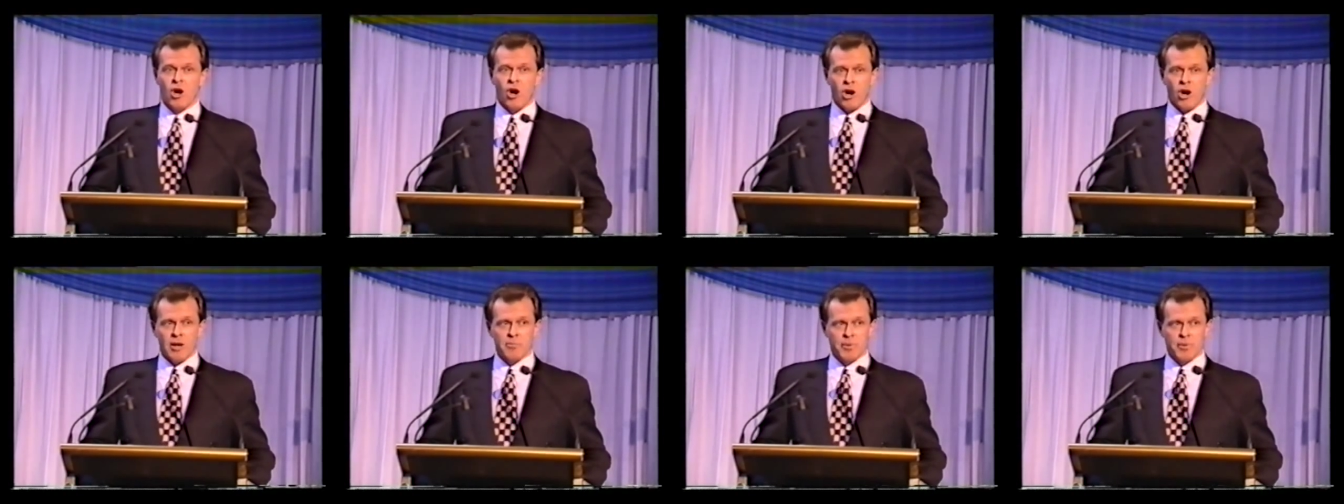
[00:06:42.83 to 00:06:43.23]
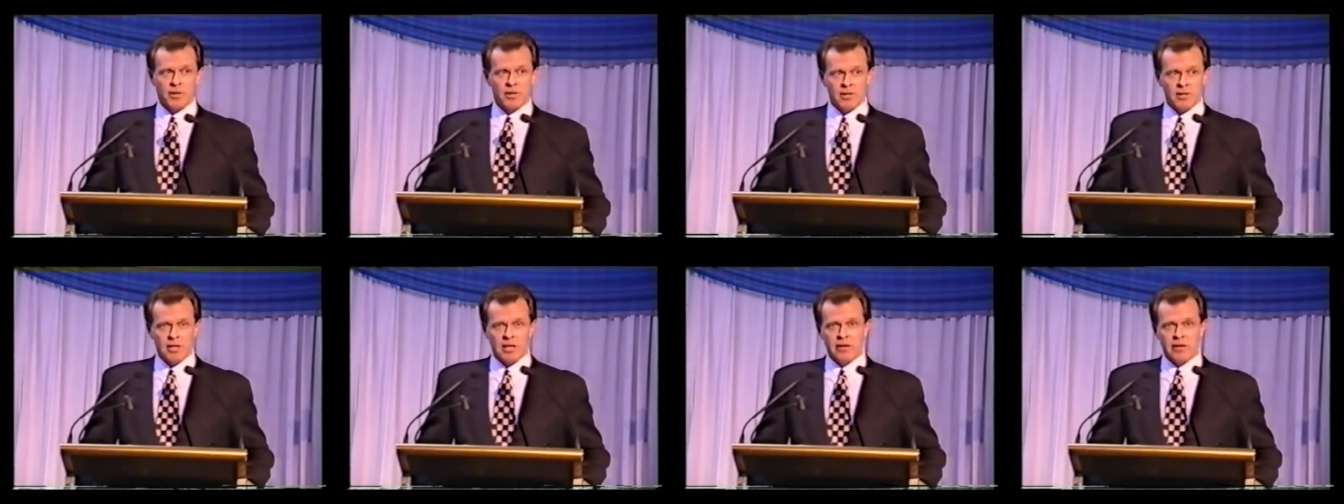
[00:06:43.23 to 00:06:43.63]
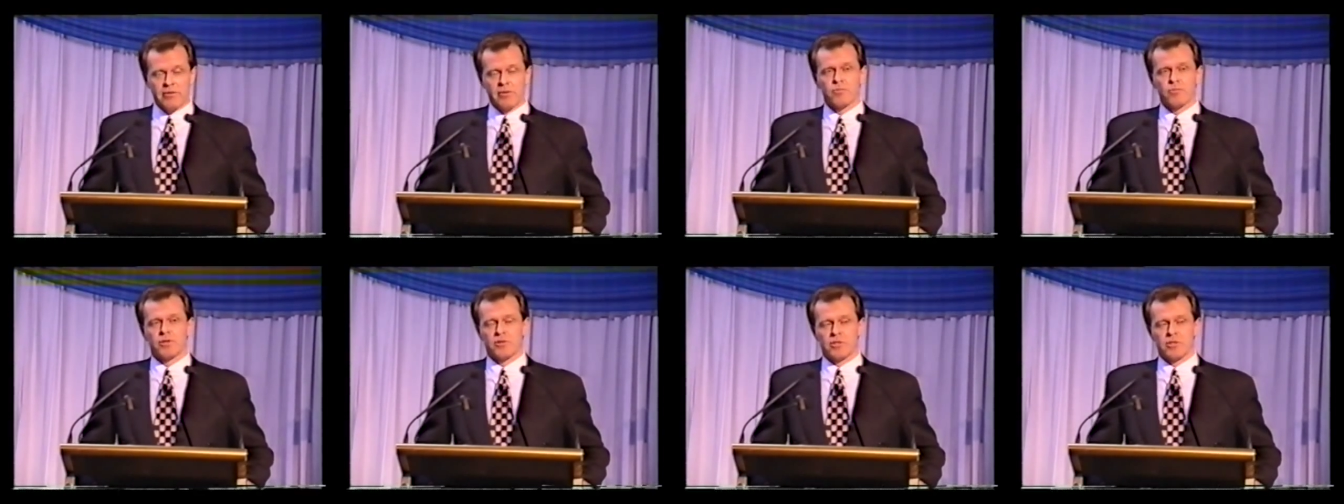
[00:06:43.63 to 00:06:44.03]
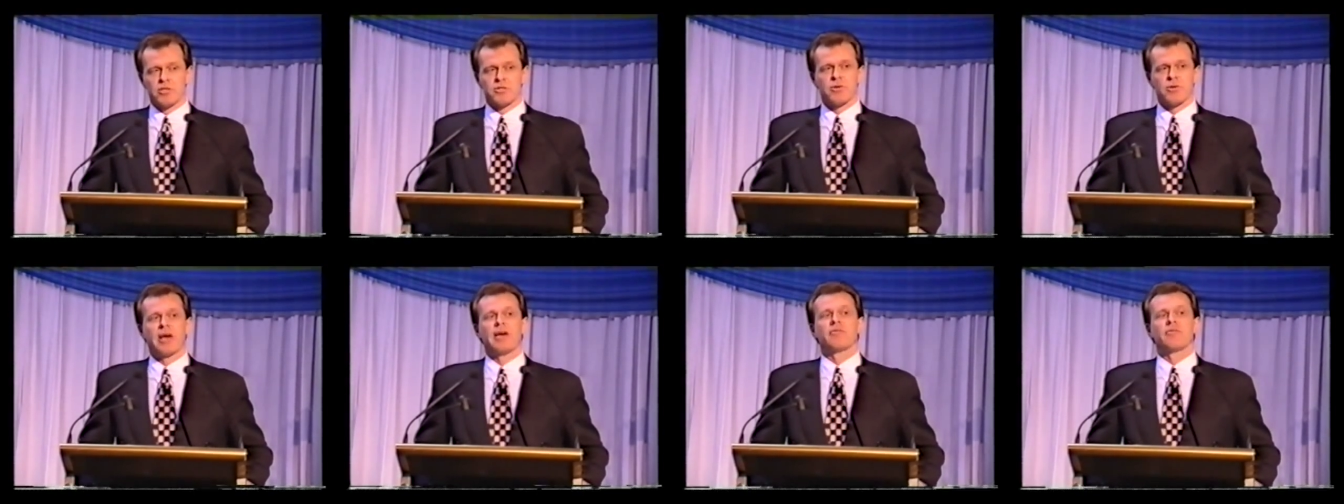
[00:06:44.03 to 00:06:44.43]
I believe in what the
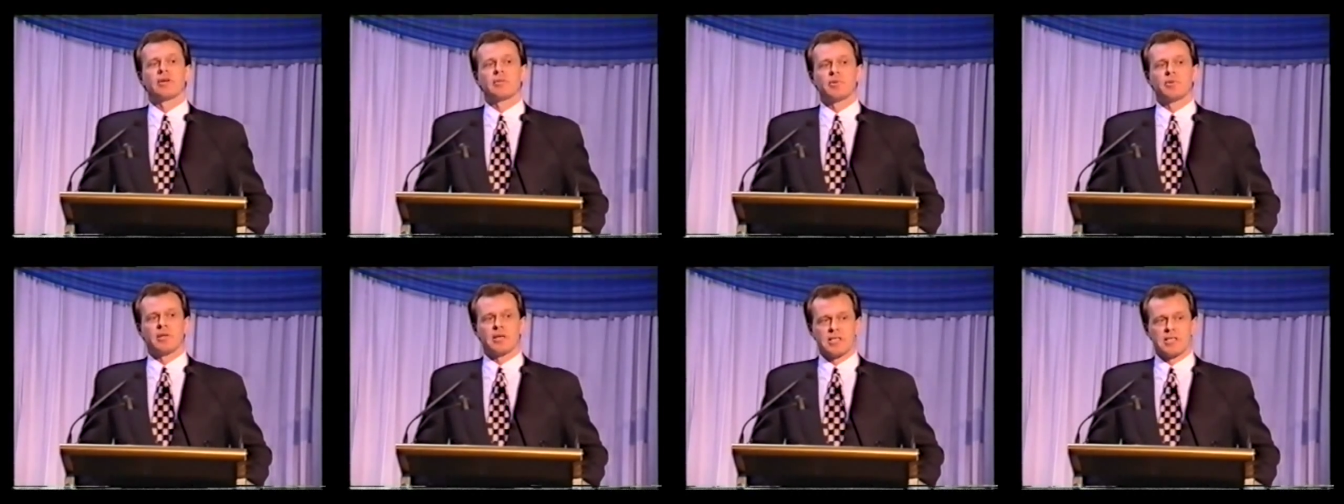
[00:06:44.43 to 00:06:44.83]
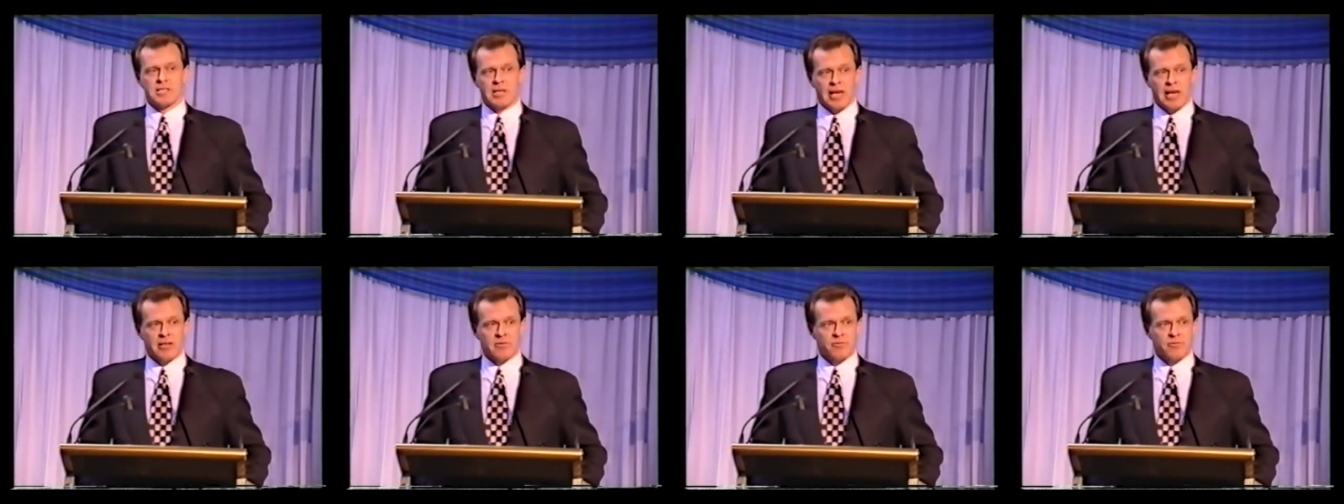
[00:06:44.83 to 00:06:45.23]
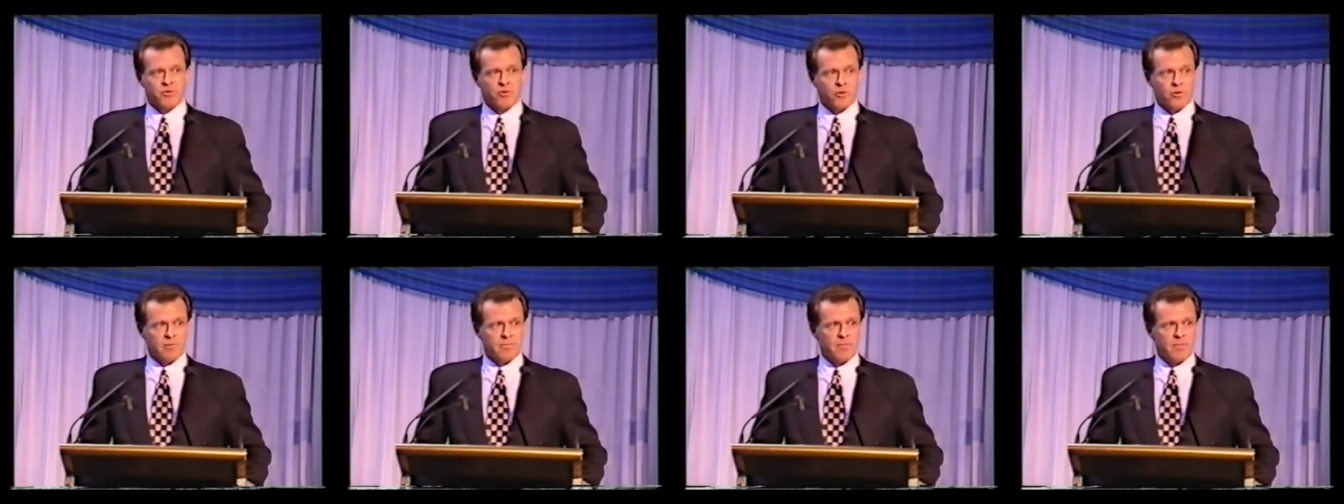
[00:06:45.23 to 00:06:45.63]
Australian Rugby League stands for.